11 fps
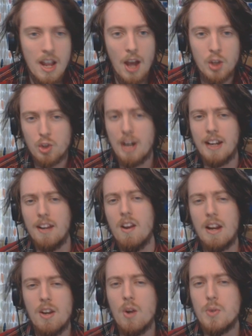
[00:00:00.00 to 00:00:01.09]
A dragon
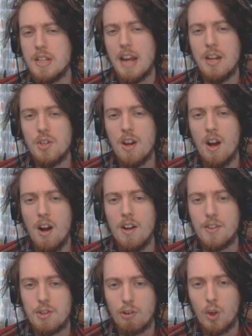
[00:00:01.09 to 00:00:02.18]
knight knows the ancient
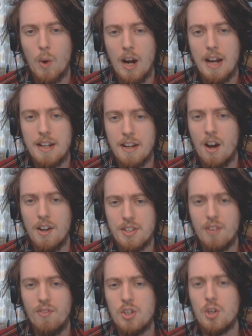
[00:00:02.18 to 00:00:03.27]
arts required in
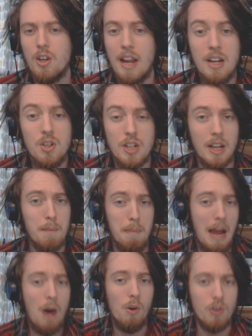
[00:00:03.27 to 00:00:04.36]
artificial aging and
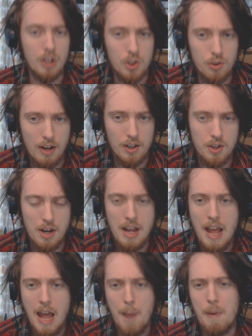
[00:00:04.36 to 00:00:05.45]
power extraction,
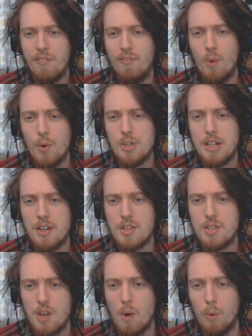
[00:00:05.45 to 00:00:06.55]
and by forging a
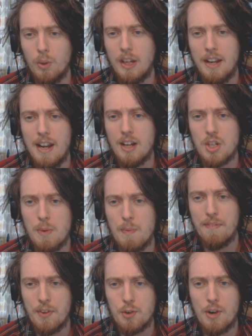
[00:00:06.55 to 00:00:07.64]
soul connection
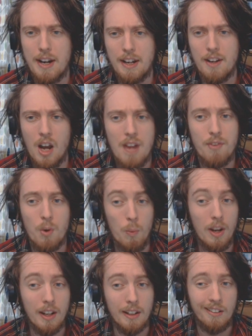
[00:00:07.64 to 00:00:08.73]
the dragon, either
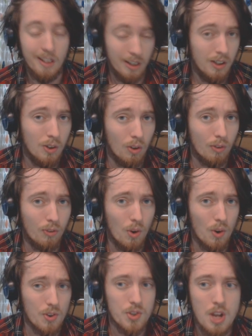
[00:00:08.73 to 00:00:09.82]
willing or
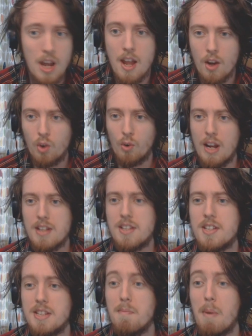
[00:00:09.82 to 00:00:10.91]
forced, creates a
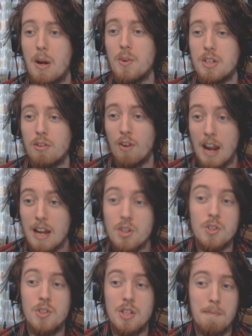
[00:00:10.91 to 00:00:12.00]
symbiotic
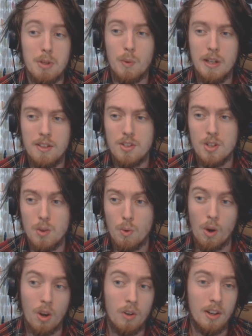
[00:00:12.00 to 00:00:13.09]
relationship between the two,
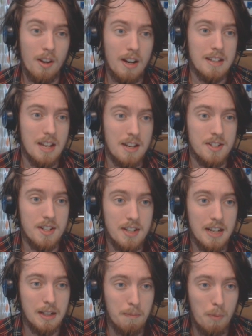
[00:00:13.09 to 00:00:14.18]
although the knight tends to
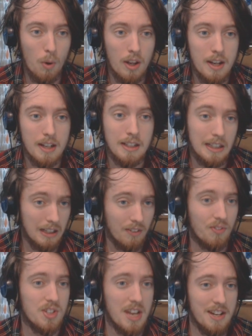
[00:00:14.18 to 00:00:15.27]
take more than it
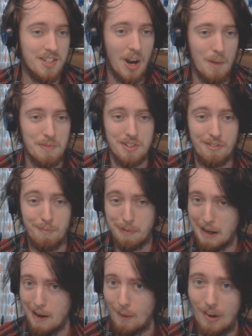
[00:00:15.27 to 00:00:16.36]
gives in terms of
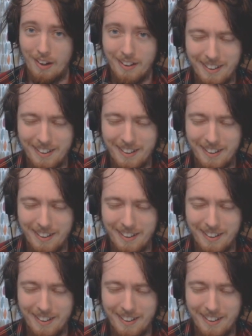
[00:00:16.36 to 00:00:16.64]
power.